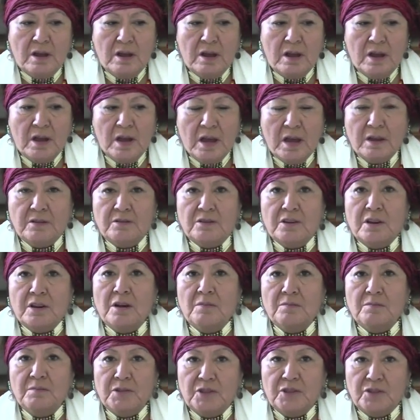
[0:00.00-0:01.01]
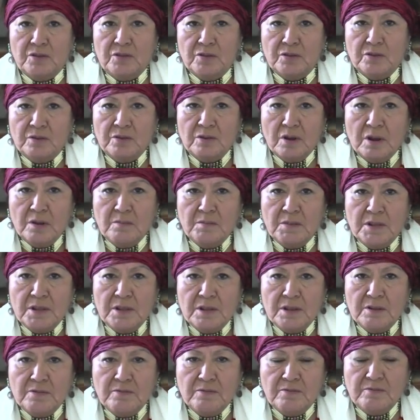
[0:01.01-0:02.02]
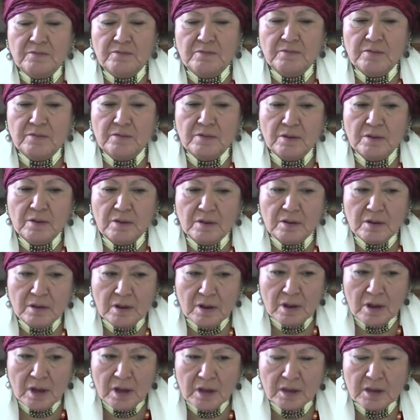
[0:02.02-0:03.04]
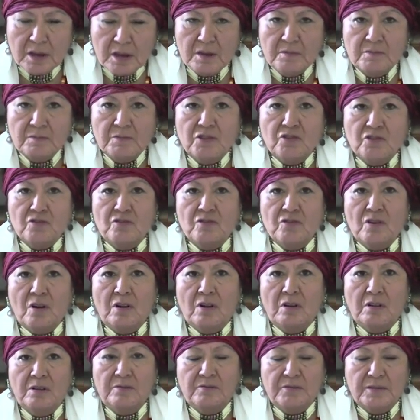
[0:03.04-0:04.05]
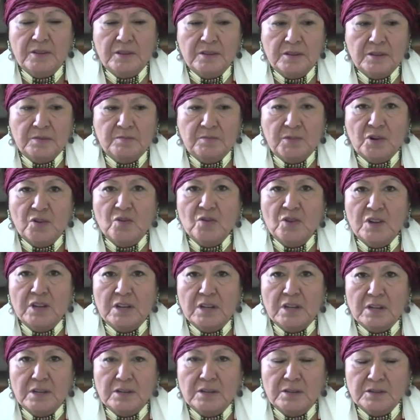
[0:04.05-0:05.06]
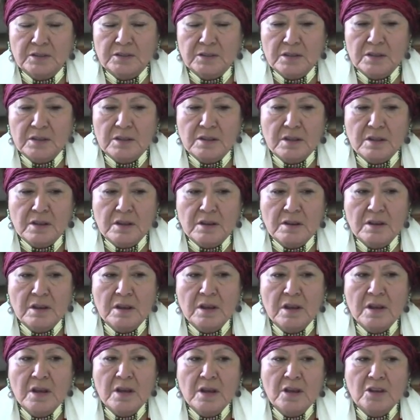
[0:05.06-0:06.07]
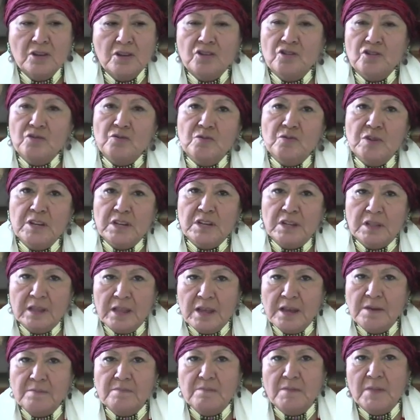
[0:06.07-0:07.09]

I had come through, I believe. I came through all of this brokenness and then to reclaim